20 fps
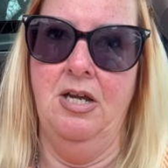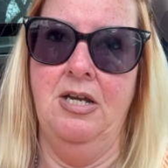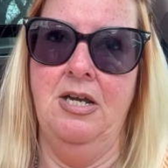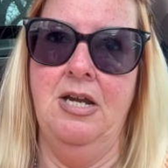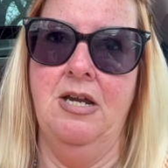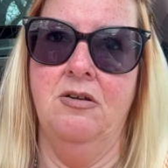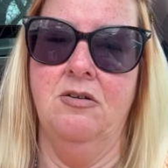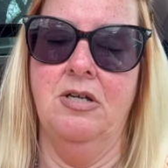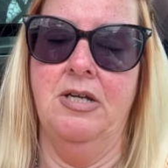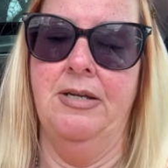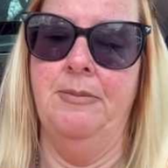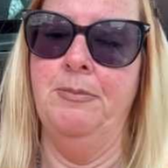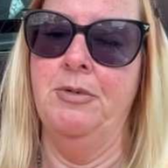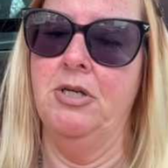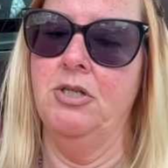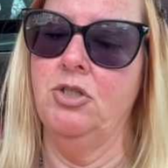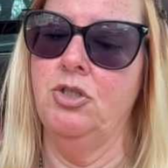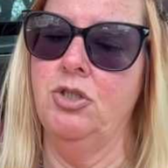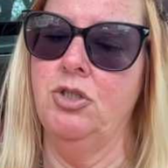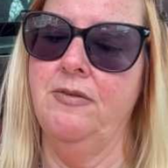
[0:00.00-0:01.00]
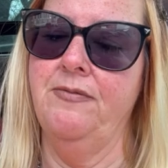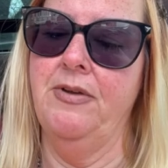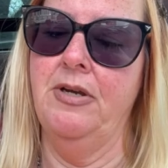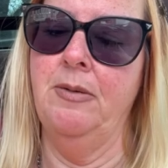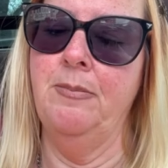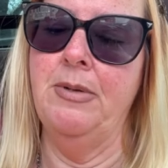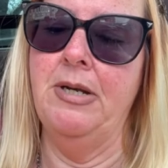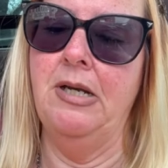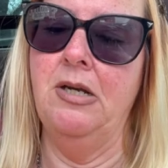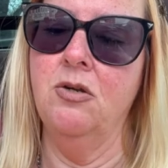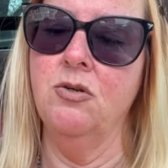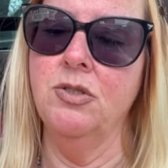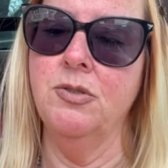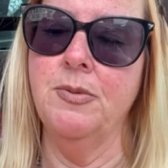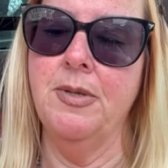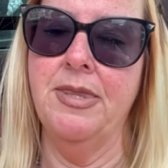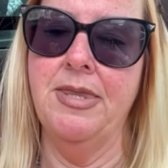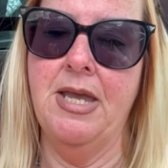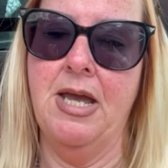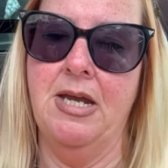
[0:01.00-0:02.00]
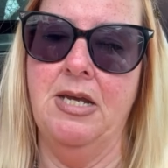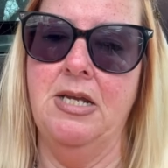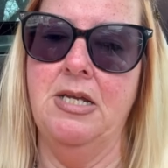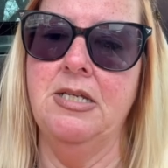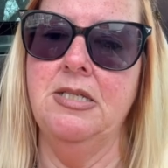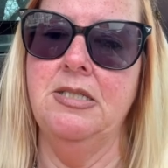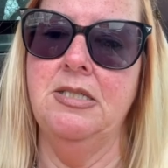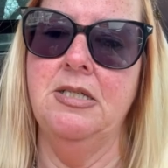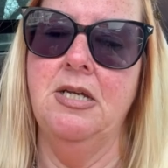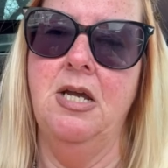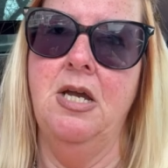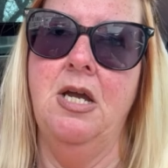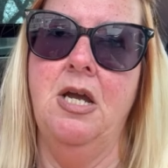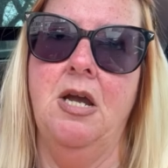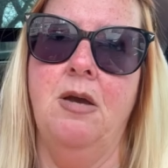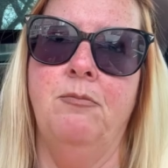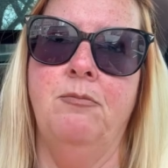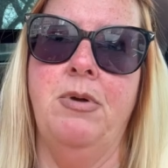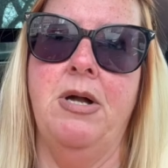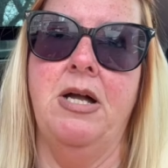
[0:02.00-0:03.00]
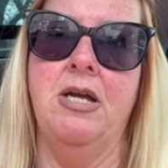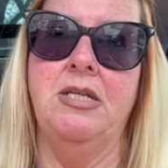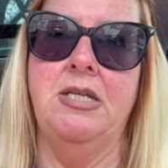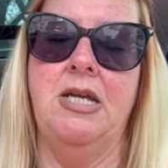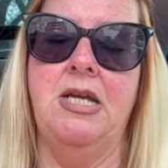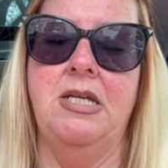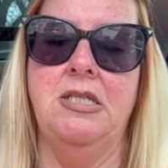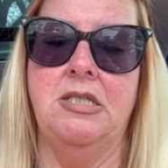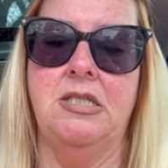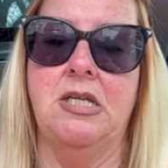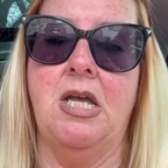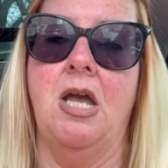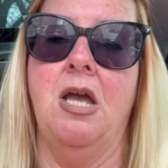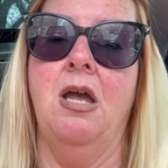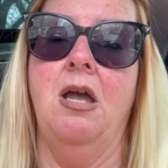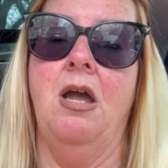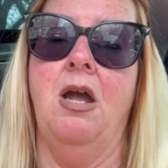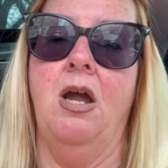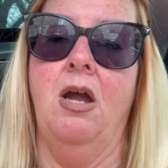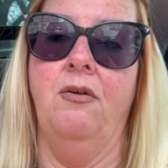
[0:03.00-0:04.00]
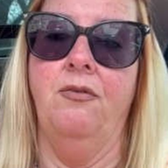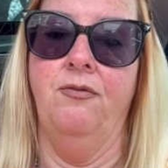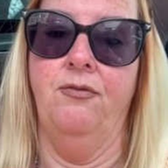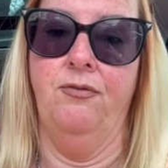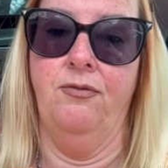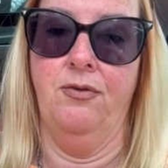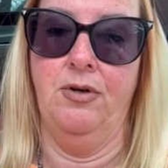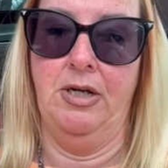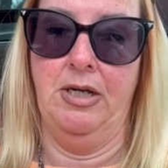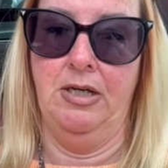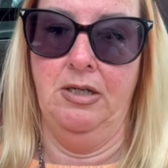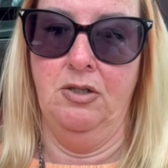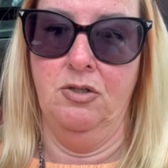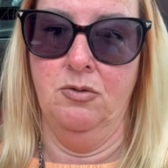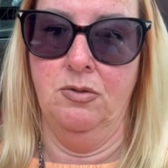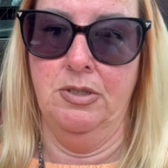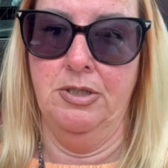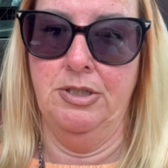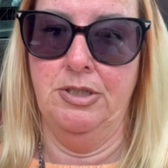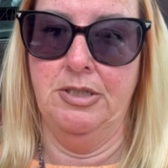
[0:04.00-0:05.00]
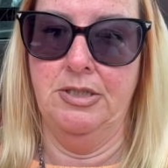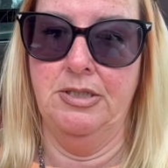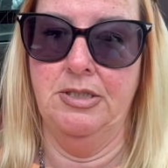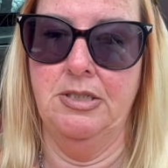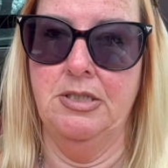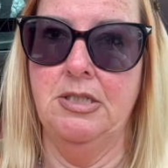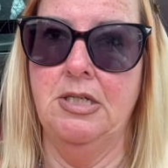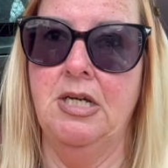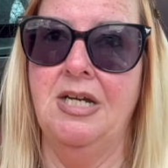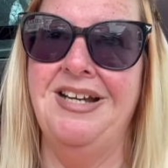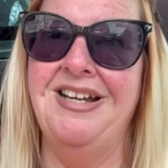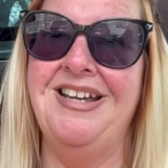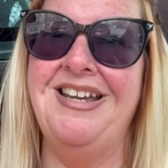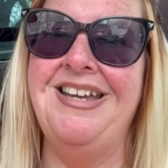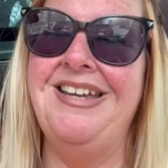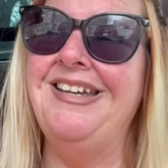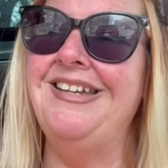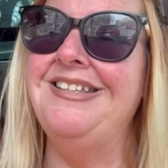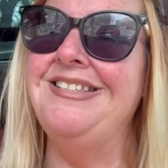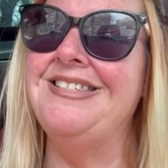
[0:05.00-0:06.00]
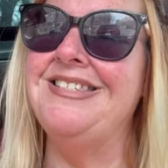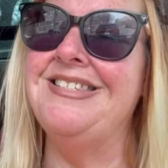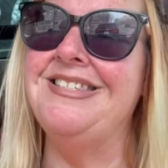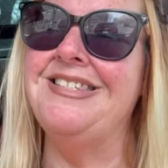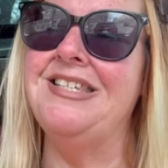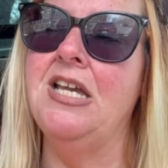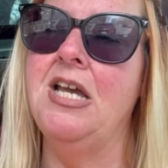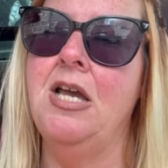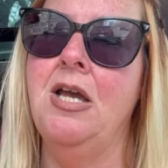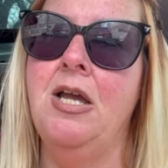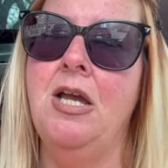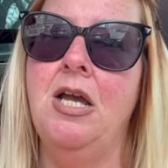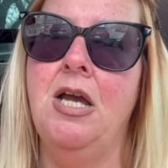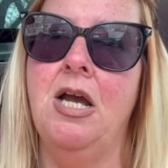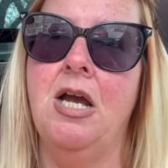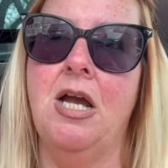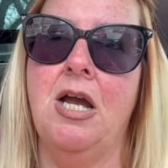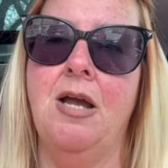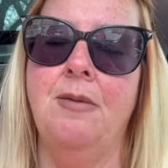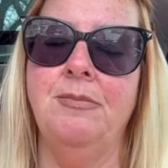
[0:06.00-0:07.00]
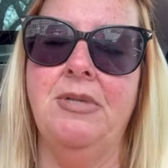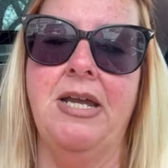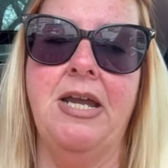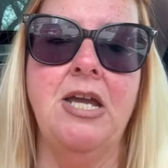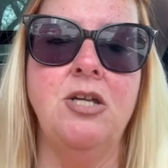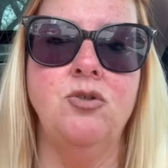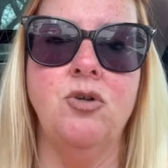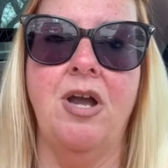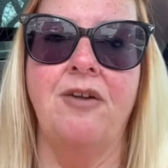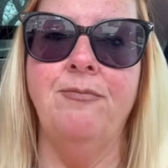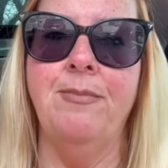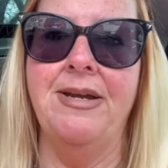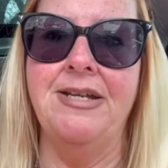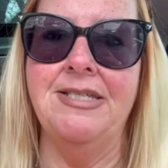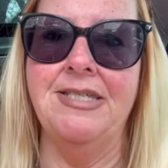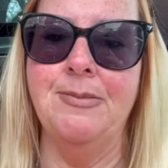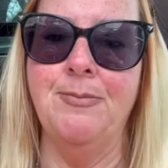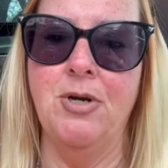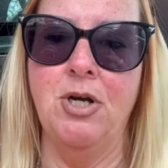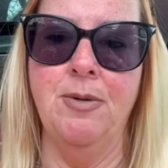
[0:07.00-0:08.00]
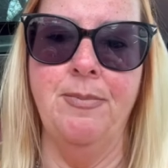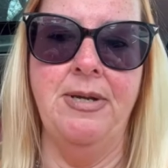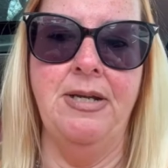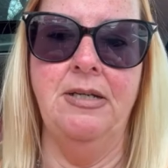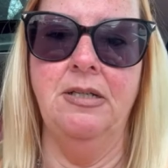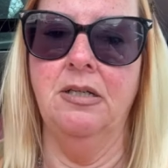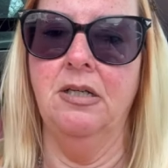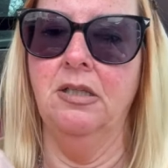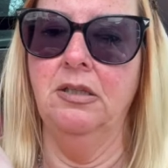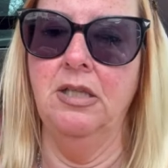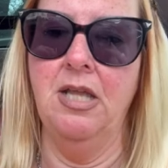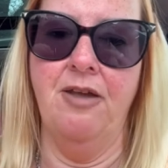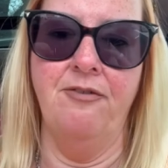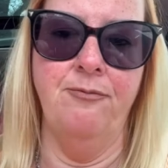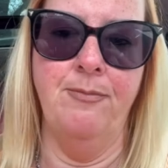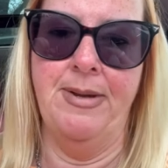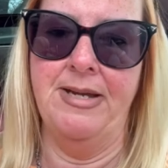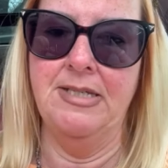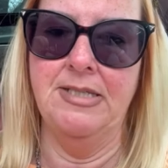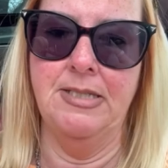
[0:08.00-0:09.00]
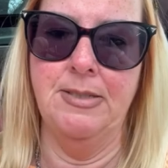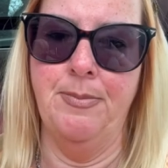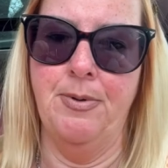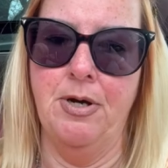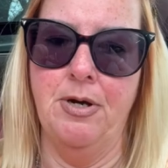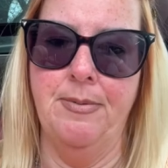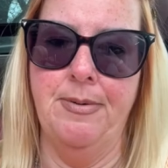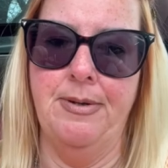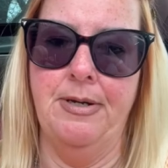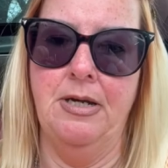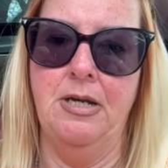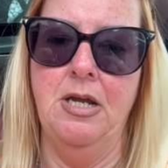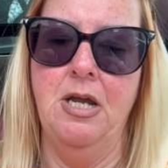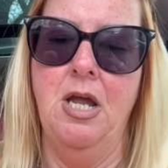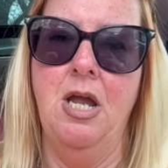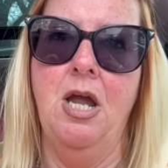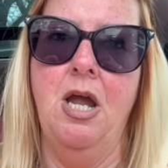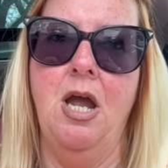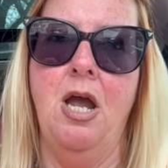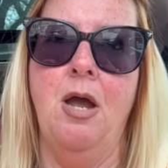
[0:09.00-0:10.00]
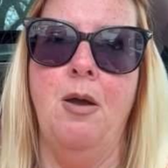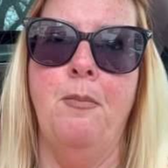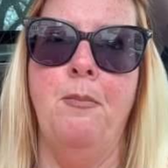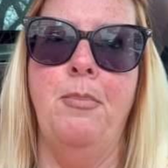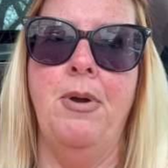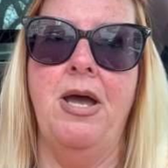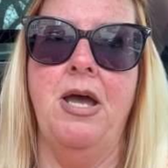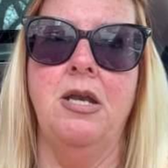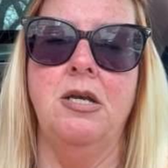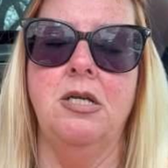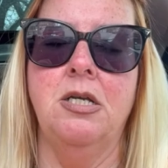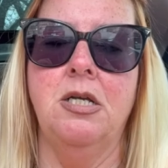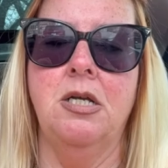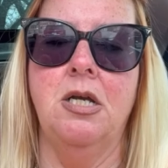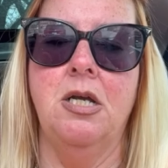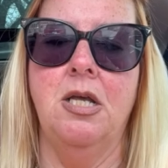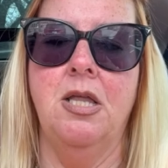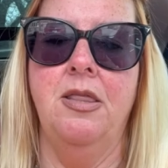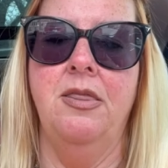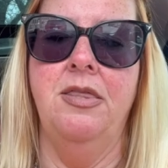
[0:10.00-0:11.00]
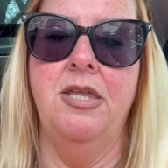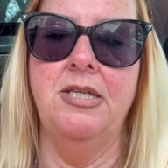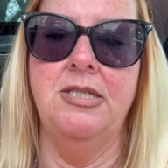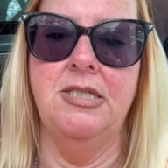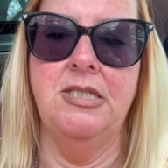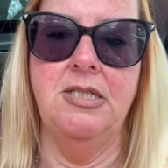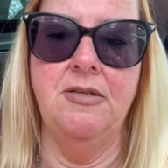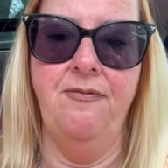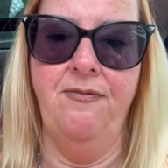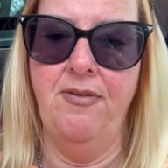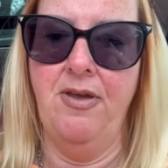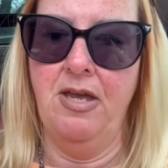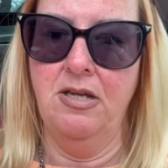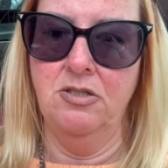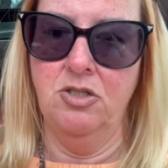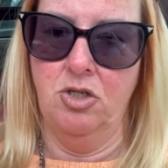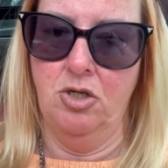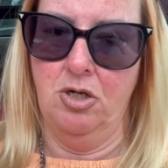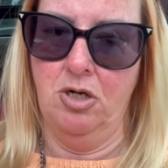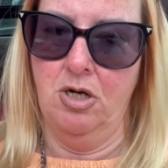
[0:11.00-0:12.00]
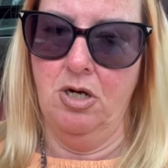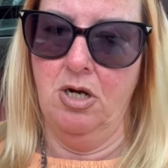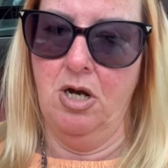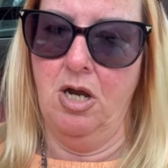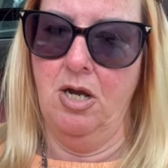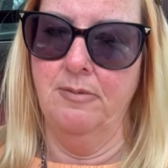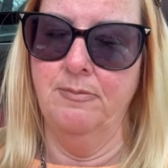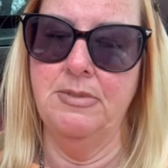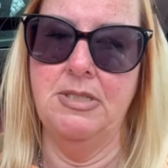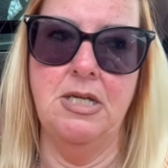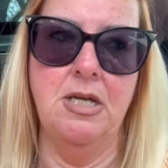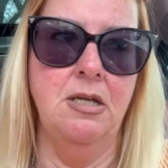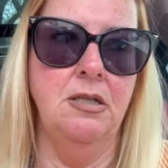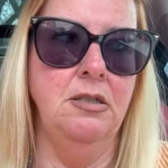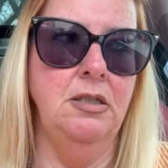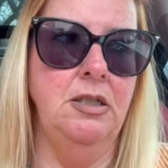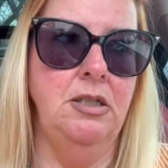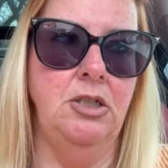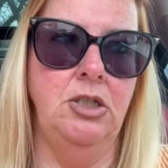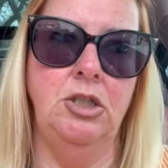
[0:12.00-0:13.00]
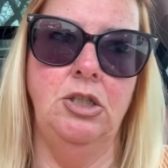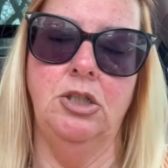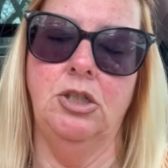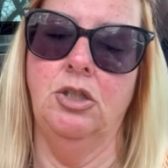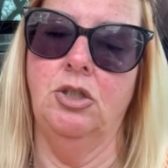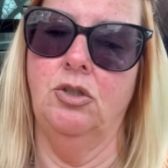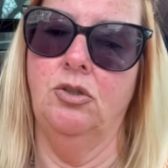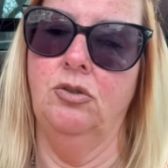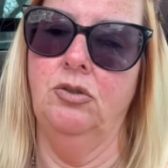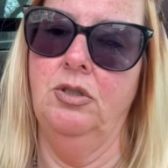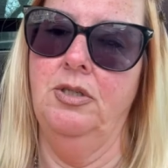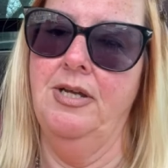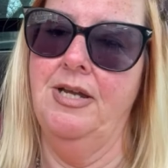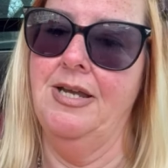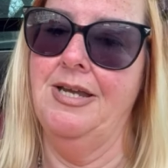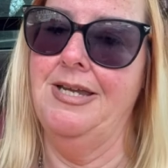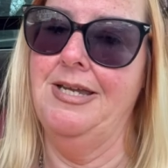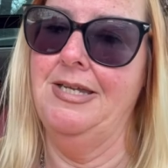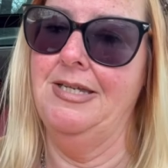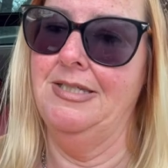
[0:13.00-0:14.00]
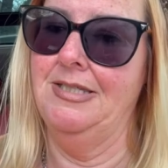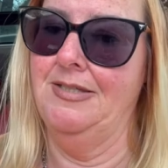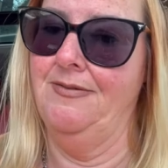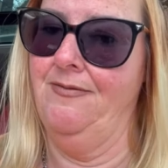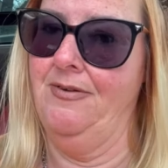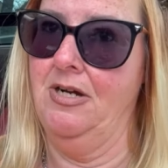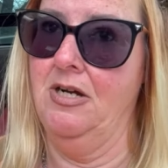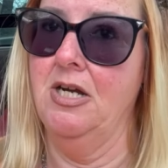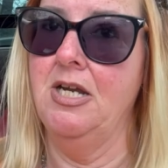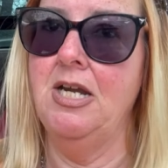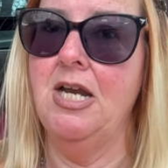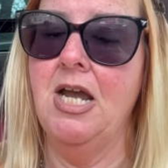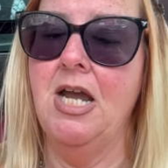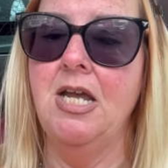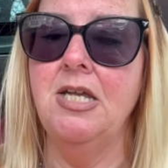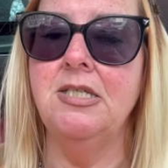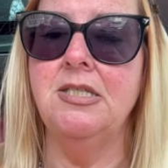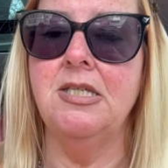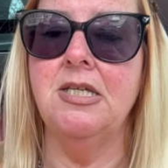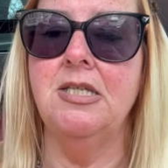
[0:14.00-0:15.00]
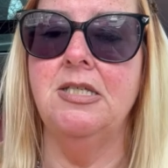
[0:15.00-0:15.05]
Now, I'm not if anybody knows what that is, but it's friggin' gorgeous. It's like, I drive my Suburban, love my Suburban, but this Defender, I'm telling you, is very nice.